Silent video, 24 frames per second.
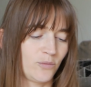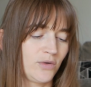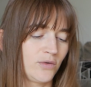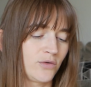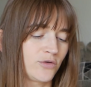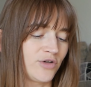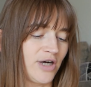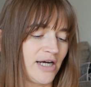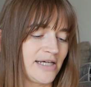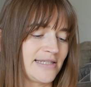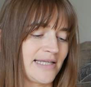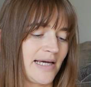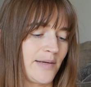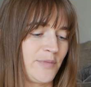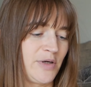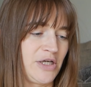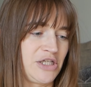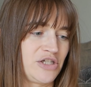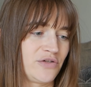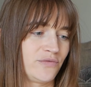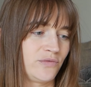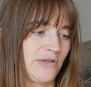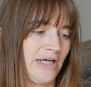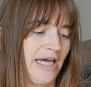cross that
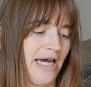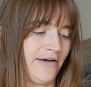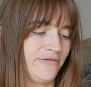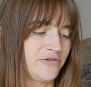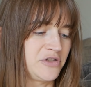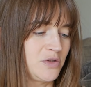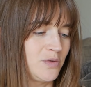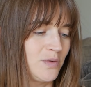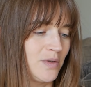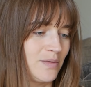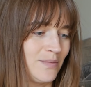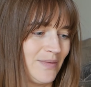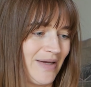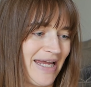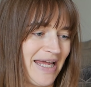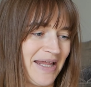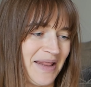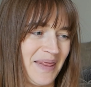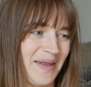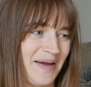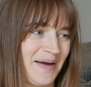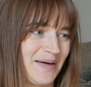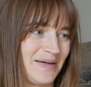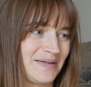bridge if we have to when we get
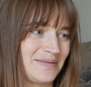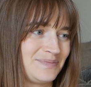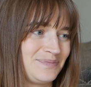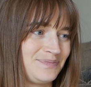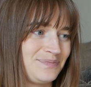there.